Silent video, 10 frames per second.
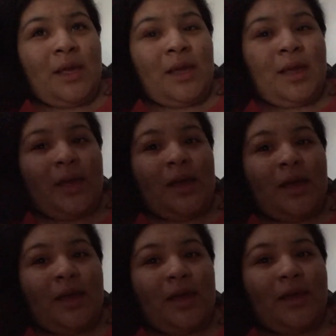
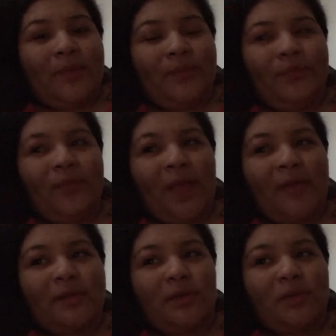we
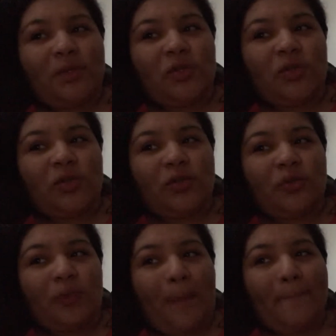have so much to
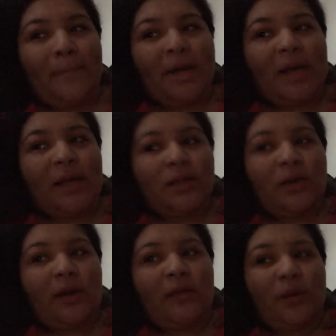do, but I
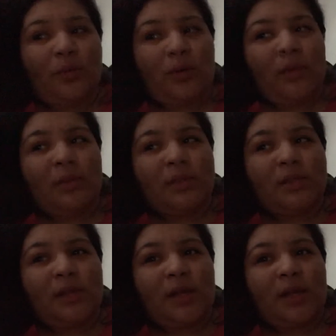do have an appointment
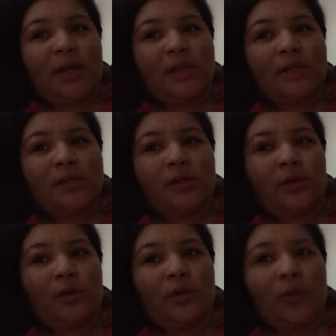today,
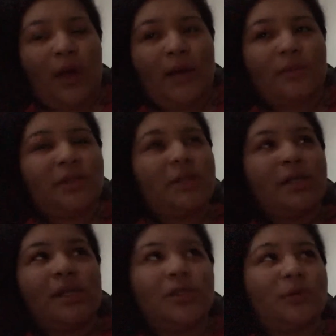so I'm just
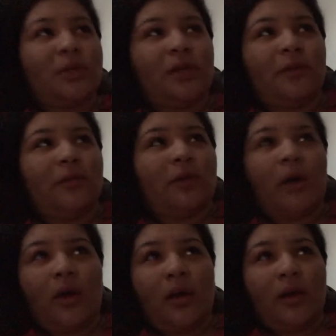gonna do a little
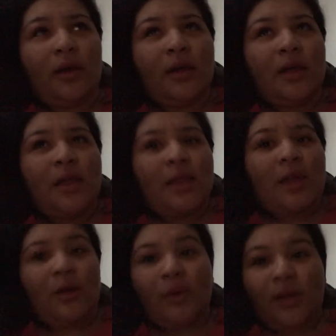vlog.
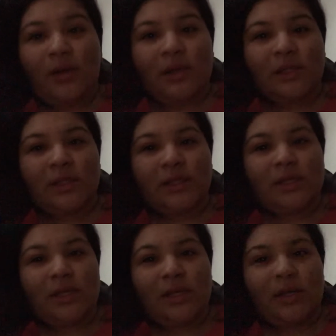That way you guys could
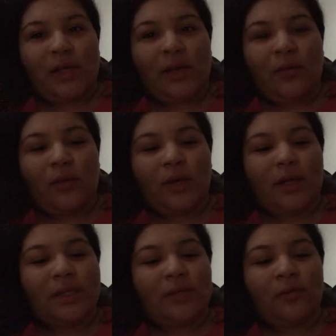see like what
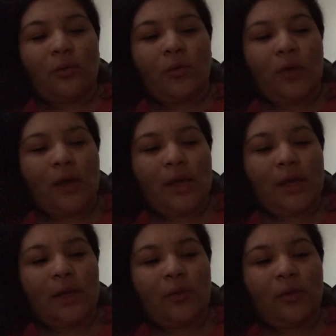I did for
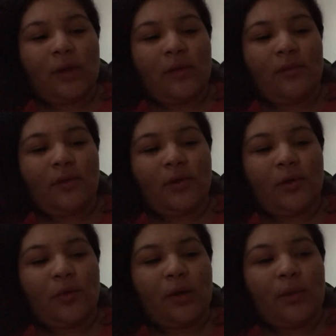Juan and whatever,
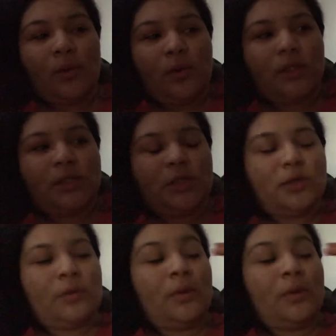or what I'm going to do.